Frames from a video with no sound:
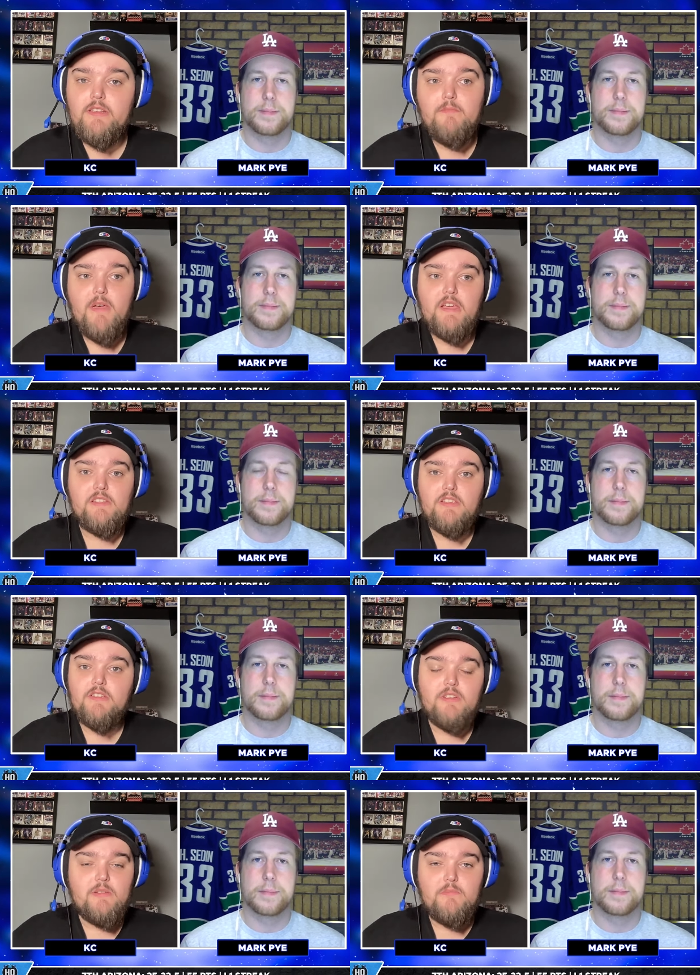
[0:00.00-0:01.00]
Speaker 1: impact
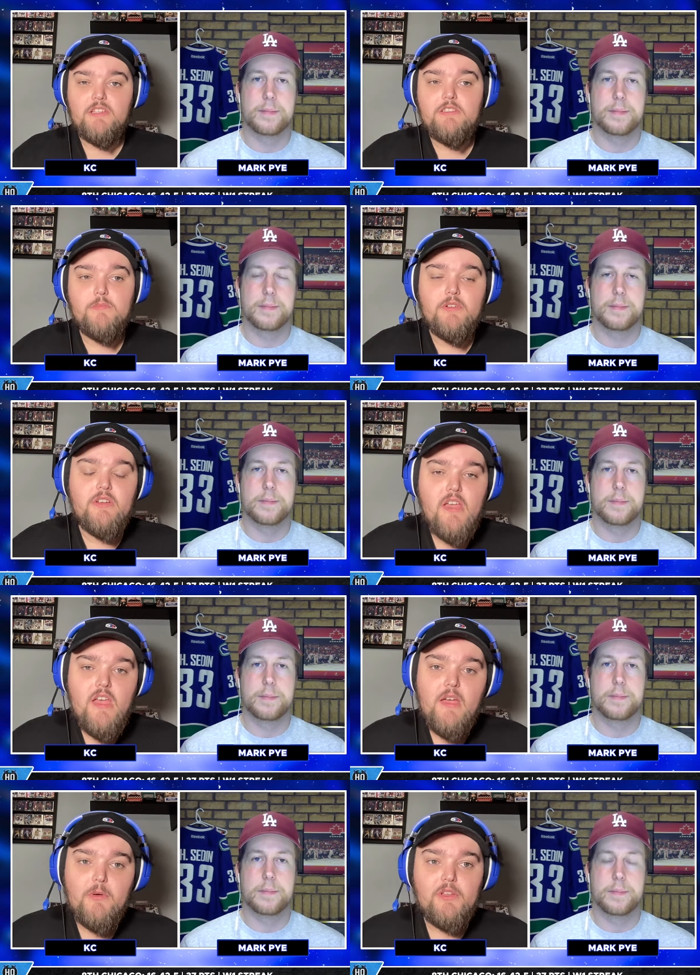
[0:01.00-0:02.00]
here in Pittsburgh.
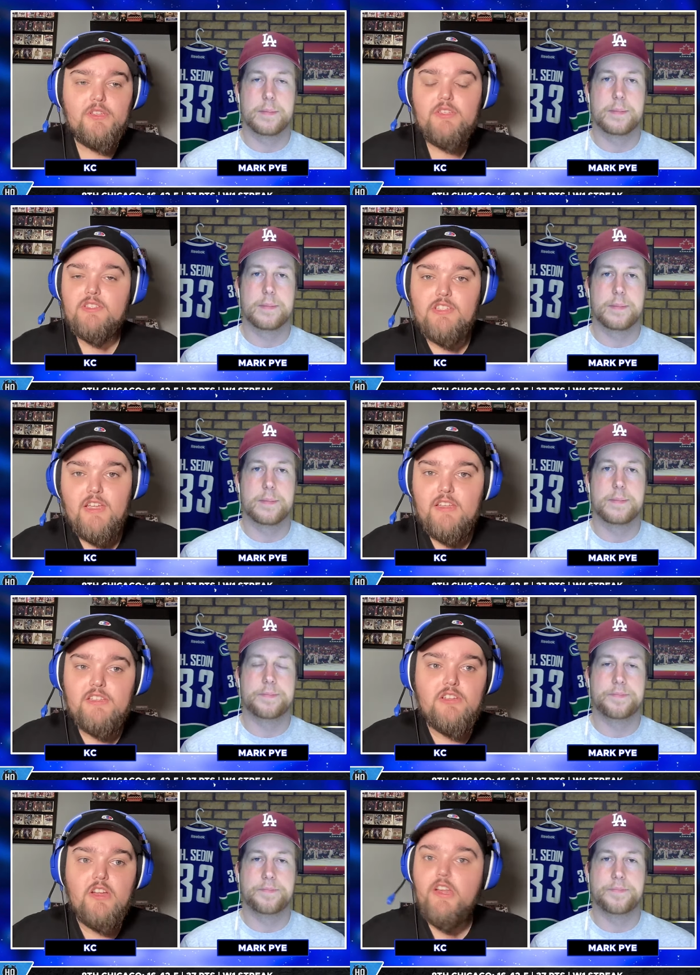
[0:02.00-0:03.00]
But like you said,
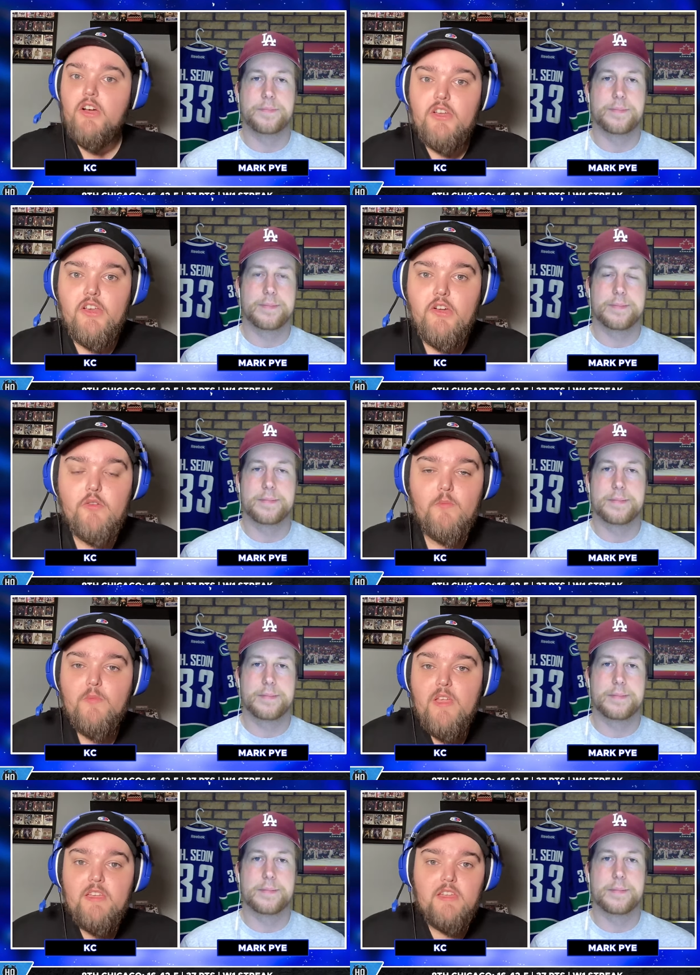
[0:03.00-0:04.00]
it's kind of unknown.
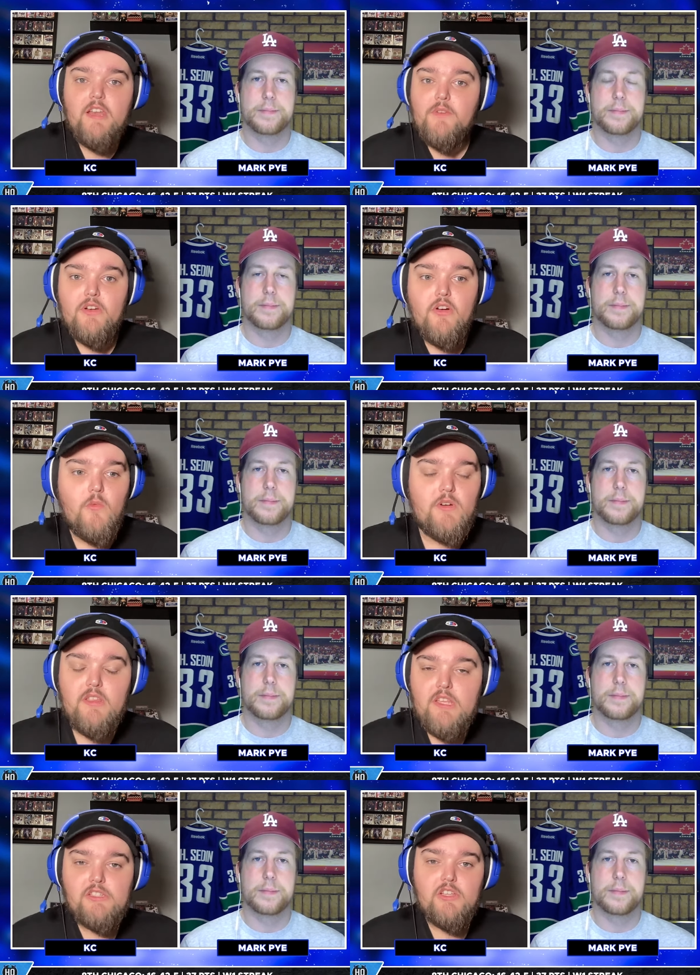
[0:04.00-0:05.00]
You never know. One
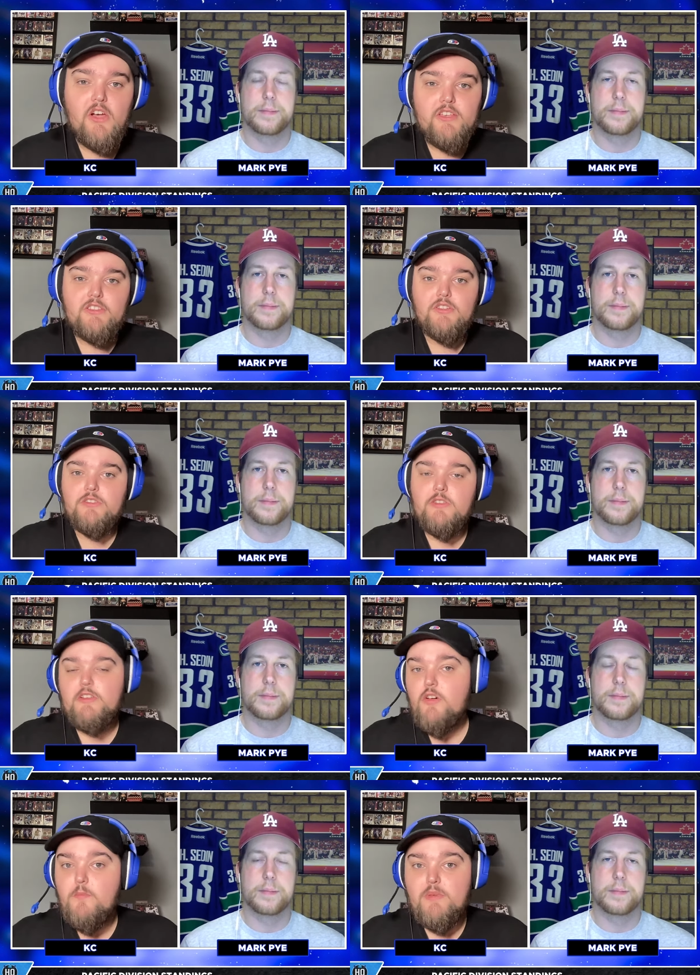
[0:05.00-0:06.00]
of these guys could, you
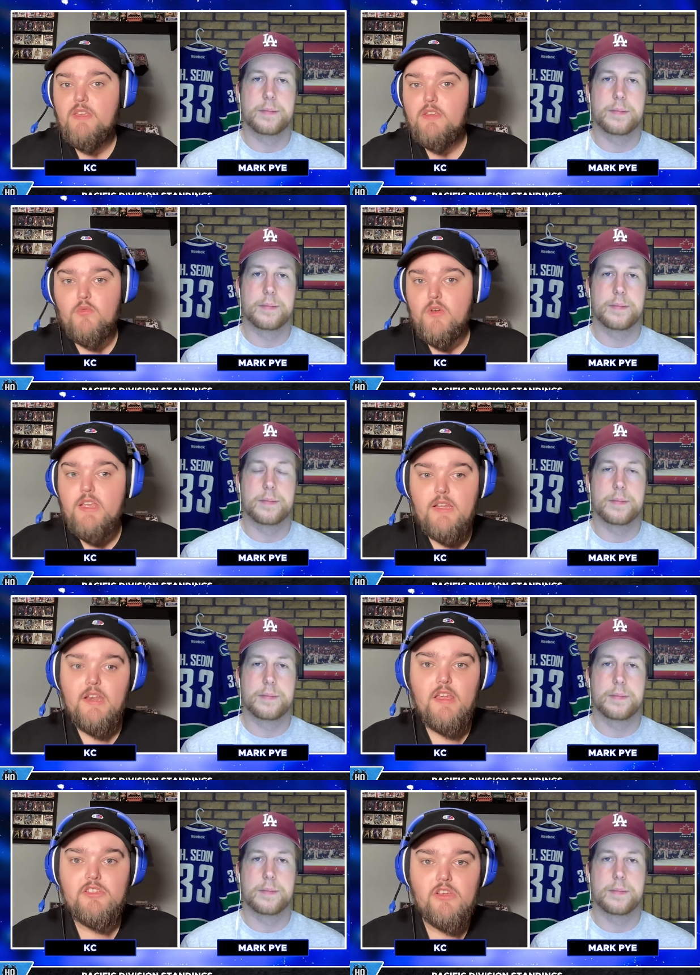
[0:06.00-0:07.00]
know, be a great
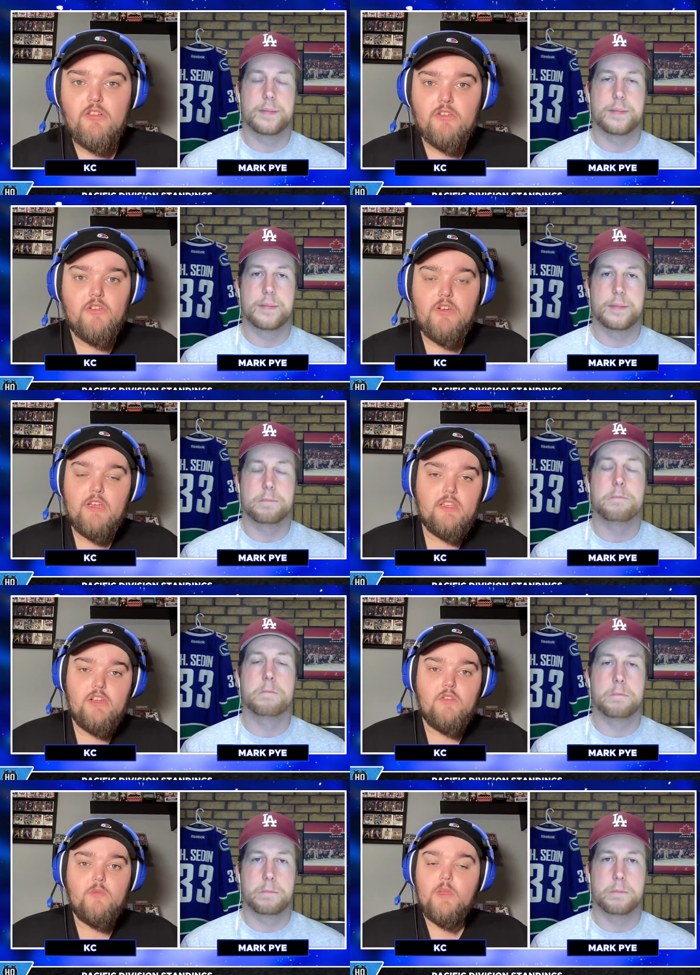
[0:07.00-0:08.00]
N H L er, uh, you
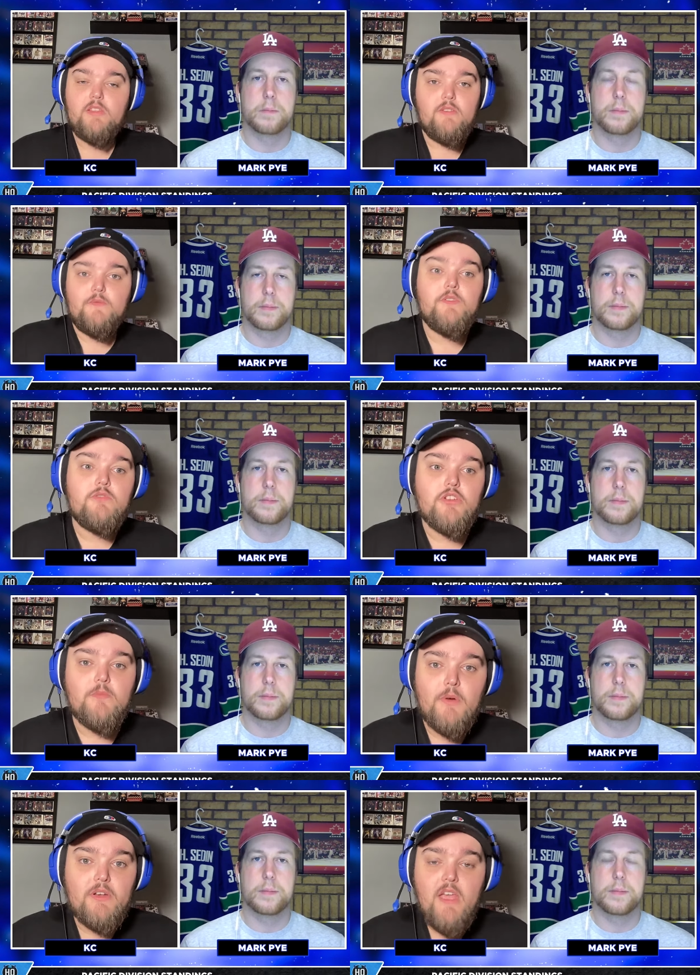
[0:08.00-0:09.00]
know, in the future.
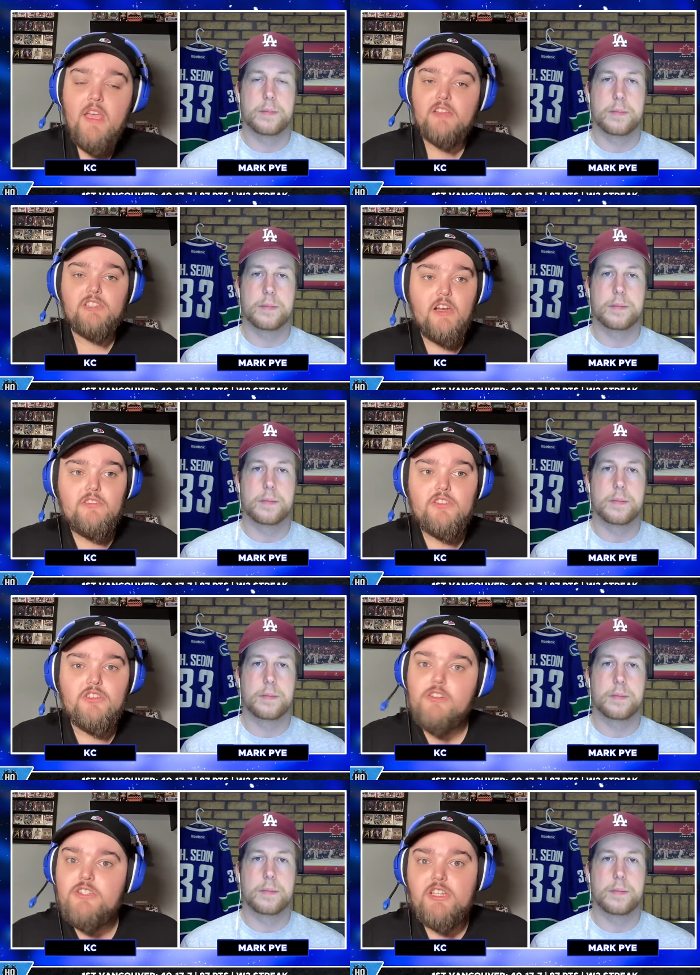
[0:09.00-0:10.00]
But it's hard to
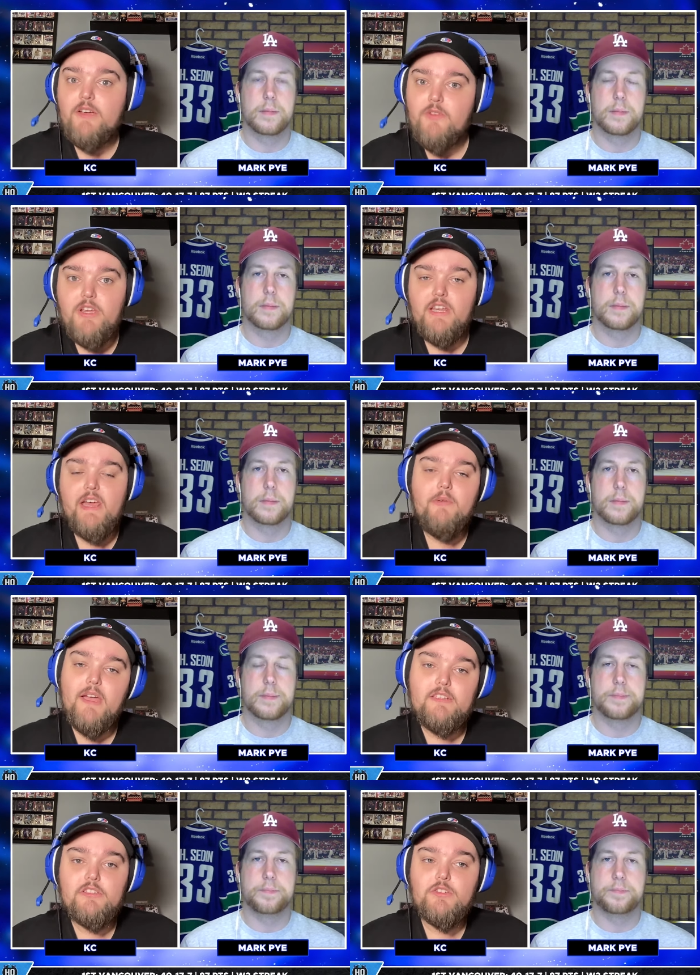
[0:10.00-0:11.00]
judge that right now
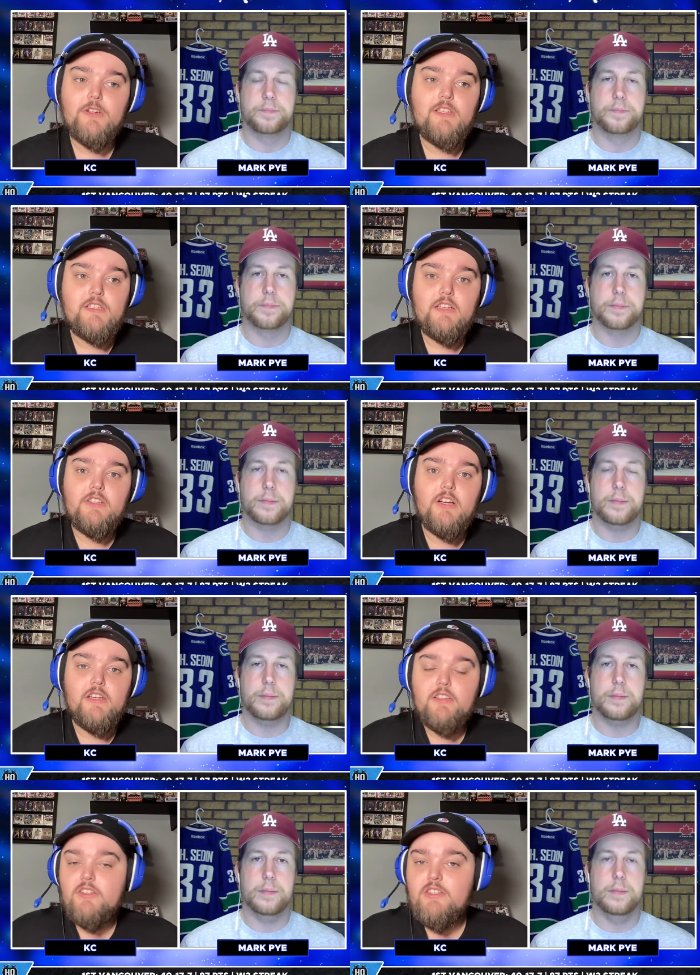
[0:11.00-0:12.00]
at the trade deadline.
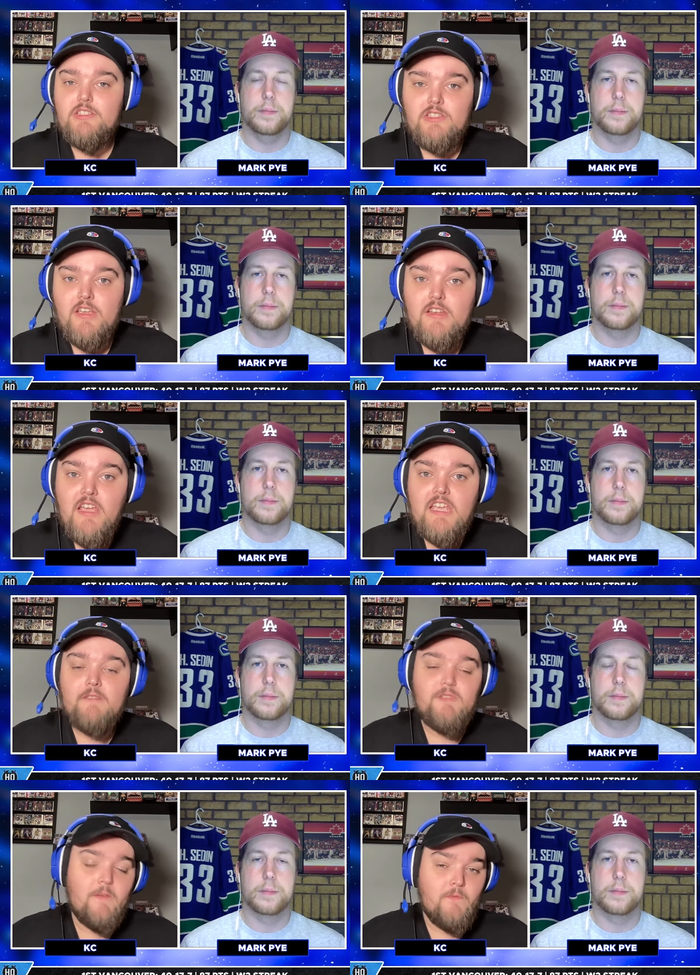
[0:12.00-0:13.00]
And like you said,
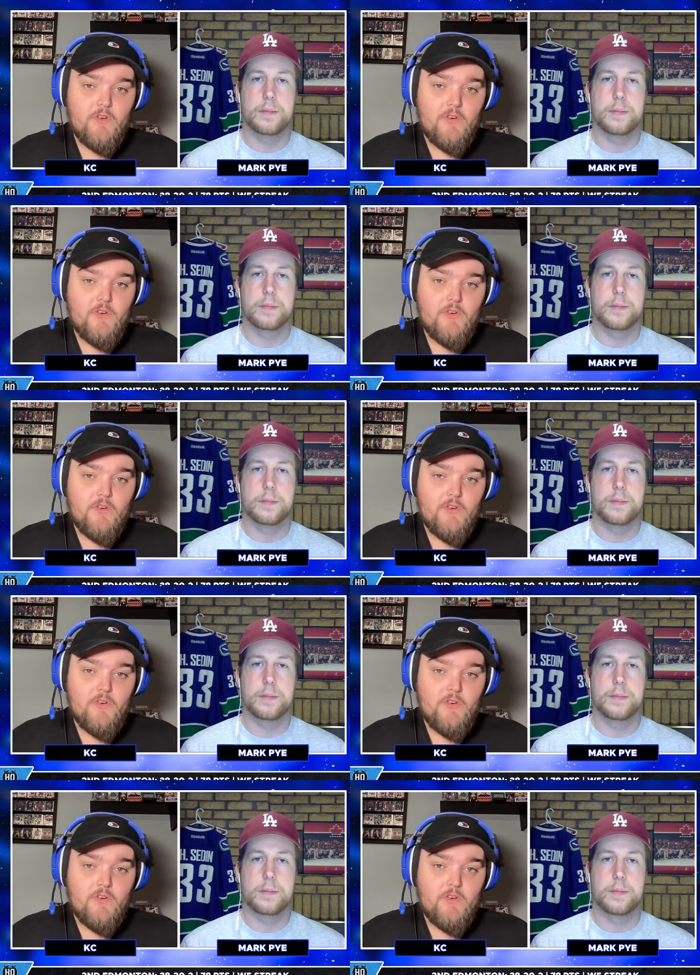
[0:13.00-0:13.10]
if that